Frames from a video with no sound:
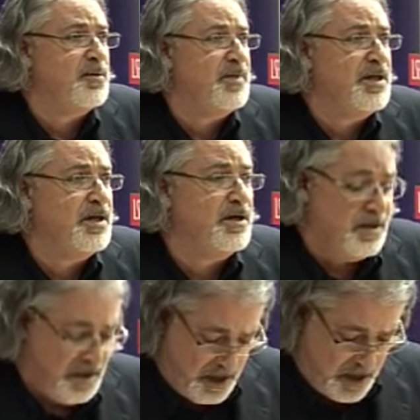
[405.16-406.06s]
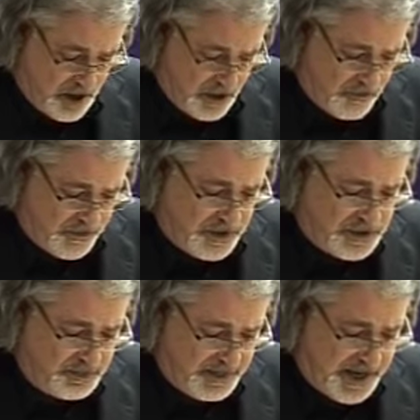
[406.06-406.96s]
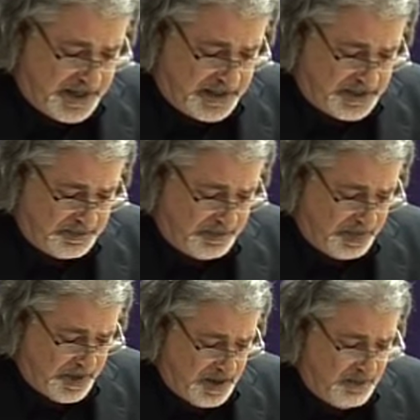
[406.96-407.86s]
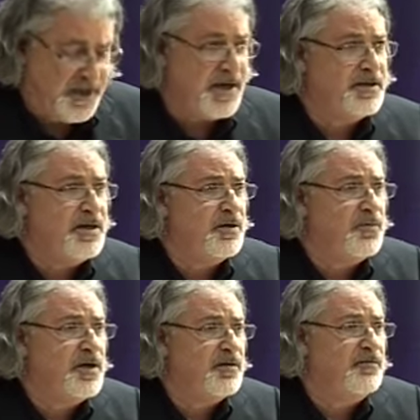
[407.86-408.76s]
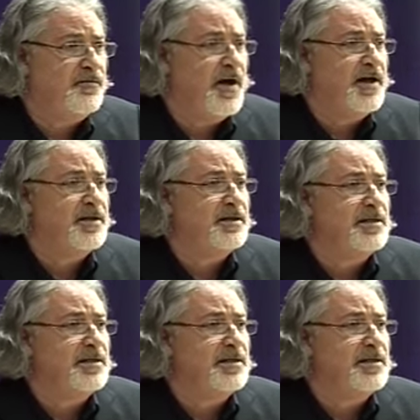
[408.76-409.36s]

dominion over this planet. But I think we can find